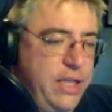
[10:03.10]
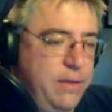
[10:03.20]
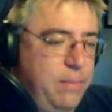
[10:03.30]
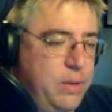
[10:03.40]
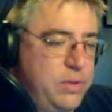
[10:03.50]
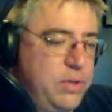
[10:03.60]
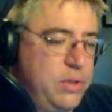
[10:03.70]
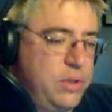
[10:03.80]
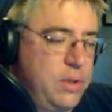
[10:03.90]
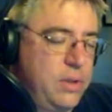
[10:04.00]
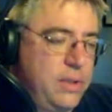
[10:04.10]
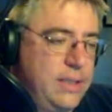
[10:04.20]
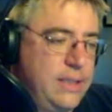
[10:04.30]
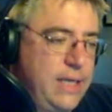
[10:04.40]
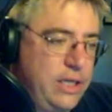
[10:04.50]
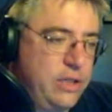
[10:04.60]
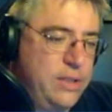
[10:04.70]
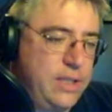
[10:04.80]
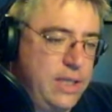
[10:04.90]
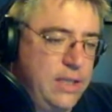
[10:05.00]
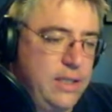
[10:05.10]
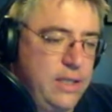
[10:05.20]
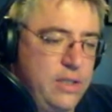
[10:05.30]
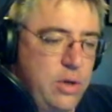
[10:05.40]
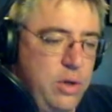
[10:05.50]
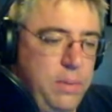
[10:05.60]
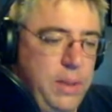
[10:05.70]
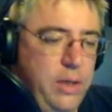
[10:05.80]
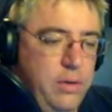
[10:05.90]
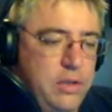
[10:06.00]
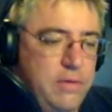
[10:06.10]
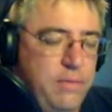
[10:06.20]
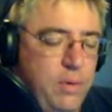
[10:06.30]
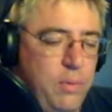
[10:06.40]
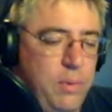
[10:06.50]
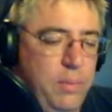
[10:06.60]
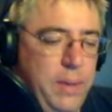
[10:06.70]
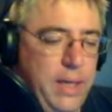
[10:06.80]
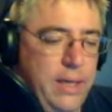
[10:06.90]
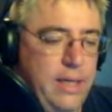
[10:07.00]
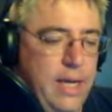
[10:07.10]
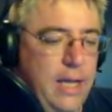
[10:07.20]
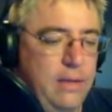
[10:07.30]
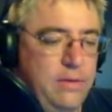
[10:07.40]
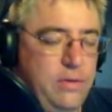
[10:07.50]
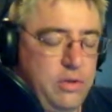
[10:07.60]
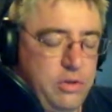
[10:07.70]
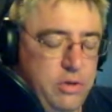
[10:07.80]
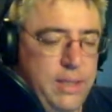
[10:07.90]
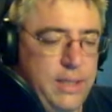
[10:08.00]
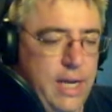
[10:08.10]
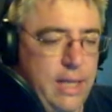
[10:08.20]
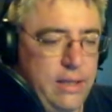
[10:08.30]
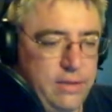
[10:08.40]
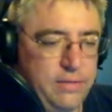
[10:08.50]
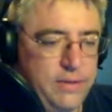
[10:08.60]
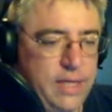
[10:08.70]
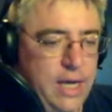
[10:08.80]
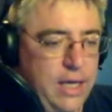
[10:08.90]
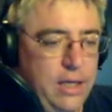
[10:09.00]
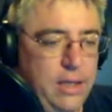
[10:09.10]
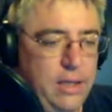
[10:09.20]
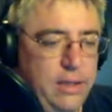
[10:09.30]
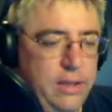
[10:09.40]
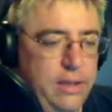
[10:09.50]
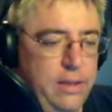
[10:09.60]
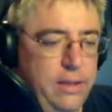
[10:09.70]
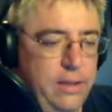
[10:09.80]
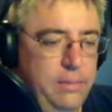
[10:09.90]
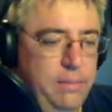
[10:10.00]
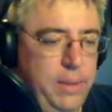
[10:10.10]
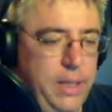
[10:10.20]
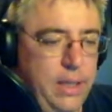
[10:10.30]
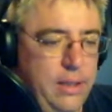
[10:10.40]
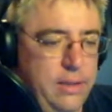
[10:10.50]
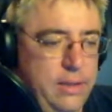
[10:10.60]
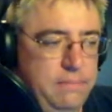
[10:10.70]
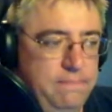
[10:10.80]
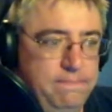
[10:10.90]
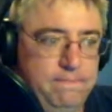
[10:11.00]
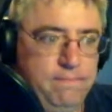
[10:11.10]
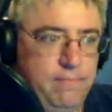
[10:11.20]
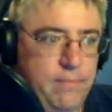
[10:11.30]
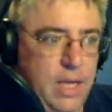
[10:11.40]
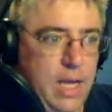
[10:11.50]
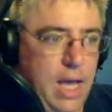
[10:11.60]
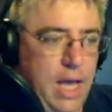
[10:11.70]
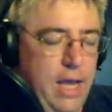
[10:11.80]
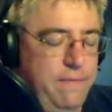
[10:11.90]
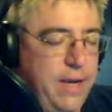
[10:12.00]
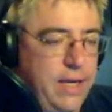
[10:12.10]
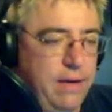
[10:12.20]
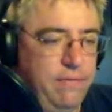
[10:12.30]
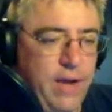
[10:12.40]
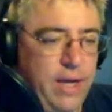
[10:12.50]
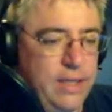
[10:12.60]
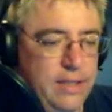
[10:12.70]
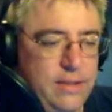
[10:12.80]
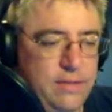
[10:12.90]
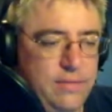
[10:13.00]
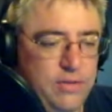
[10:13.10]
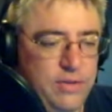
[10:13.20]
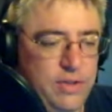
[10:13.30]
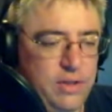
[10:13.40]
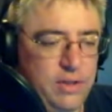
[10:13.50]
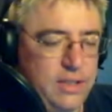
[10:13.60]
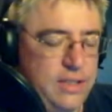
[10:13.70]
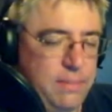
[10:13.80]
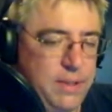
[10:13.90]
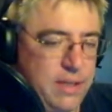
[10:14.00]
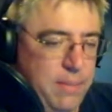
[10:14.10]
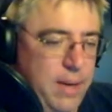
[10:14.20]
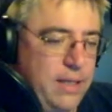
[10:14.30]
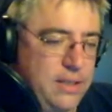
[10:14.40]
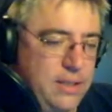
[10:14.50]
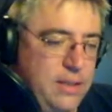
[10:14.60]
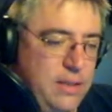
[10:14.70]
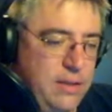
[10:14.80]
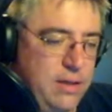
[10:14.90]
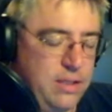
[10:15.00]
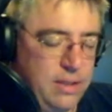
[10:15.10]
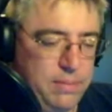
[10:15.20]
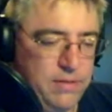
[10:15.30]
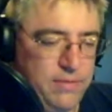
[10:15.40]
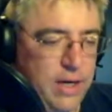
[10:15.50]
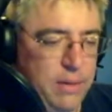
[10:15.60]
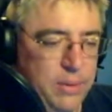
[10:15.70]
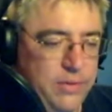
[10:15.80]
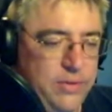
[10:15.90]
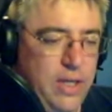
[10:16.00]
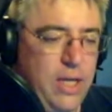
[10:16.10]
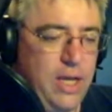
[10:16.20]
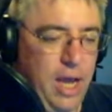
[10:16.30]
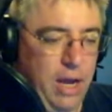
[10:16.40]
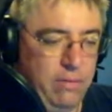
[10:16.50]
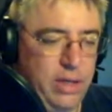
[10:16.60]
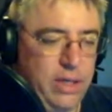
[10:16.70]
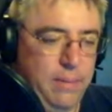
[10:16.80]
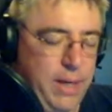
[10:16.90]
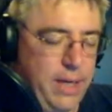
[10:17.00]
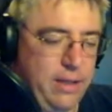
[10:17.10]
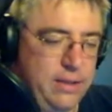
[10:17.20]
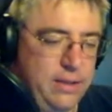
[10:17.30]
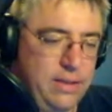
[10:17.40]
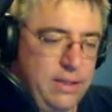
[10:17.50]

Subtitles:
the most dangerous thing that this could be used for would be a distributed denial of service attack. Because if I can find a list of servers that will accept these commands or accept these variables and run commands,